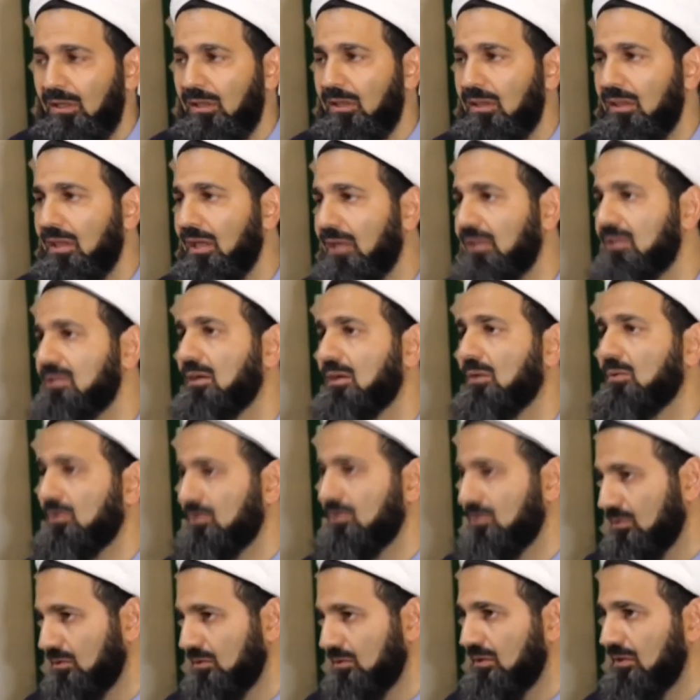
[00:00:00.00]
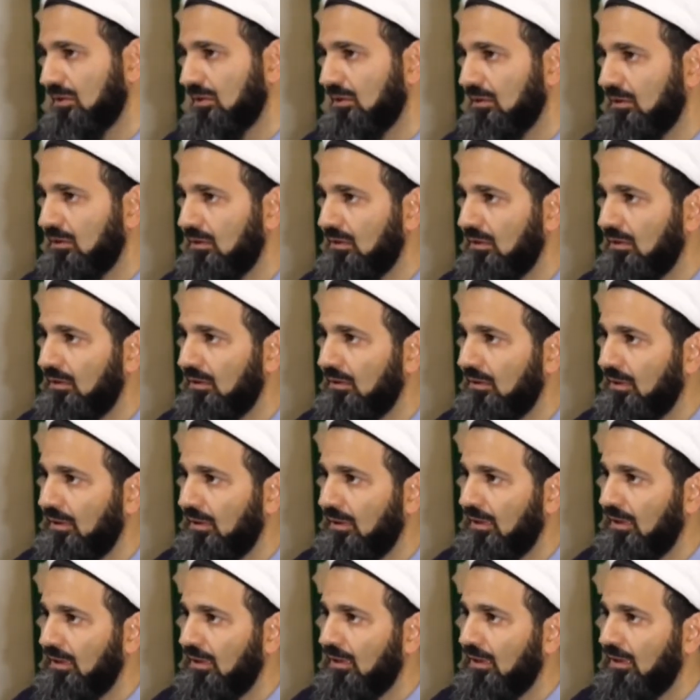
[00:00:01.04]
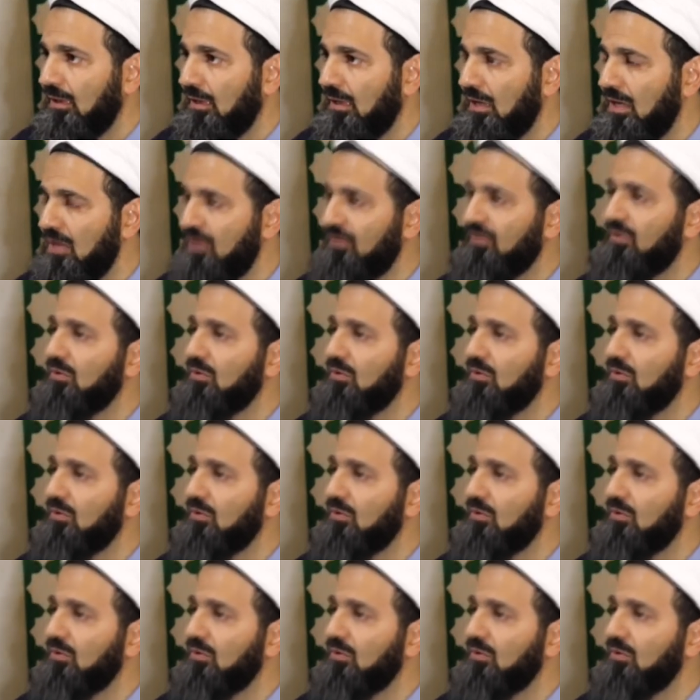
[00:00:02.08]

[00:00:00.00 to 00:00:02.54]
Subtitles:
That is our duty. If